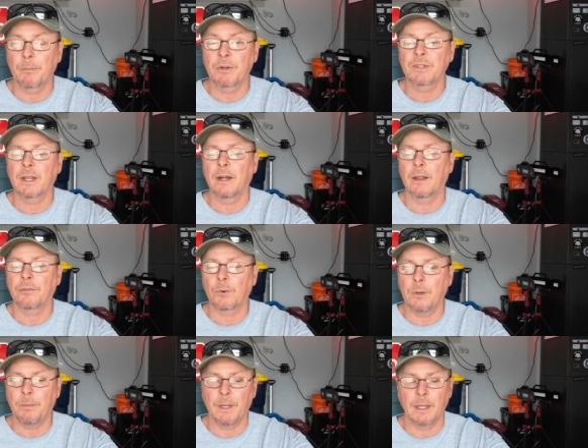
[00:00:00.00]
presented at
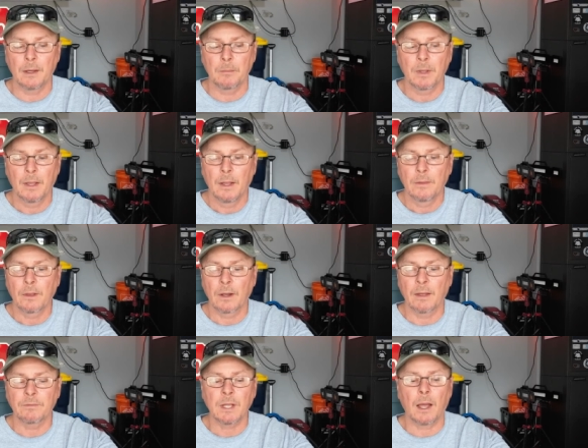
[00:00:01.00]
3 p.m. They'll
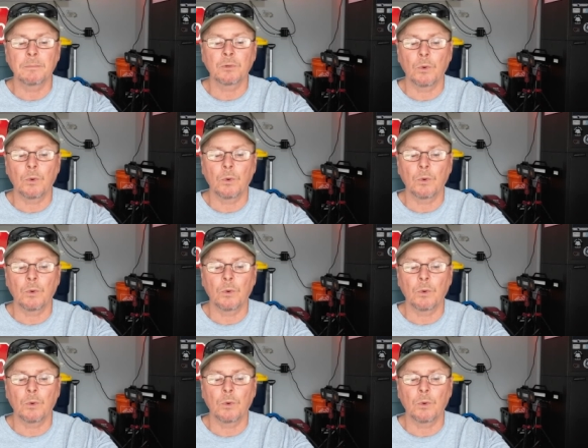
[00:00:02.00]
have top